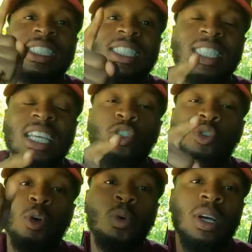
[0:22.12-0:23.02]

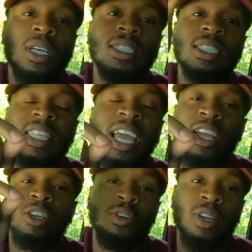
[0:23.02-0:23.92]
Central
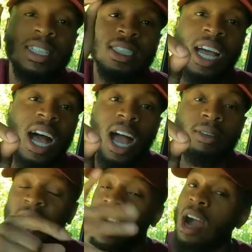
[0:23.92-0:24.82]
Standard
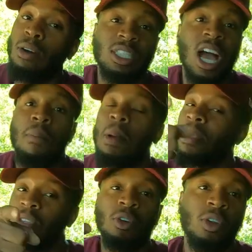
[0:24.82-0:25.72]
Time, Chicago time.
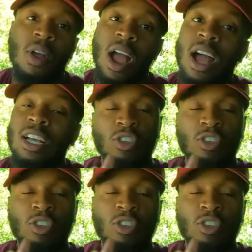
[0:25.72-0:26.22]
I'm right there on the grind.